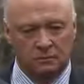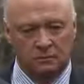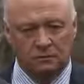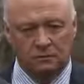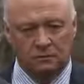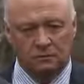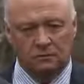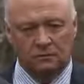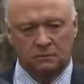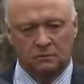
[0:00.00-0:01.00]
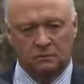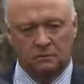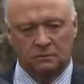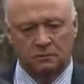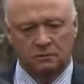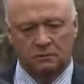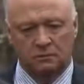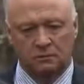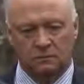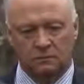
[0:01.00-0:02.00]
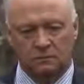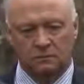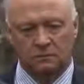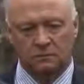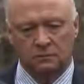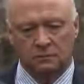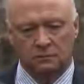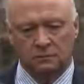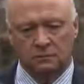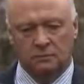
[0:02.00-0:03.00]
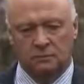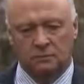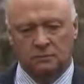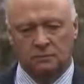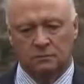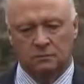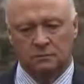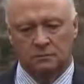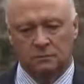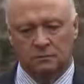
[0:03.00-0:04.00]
(not speaking)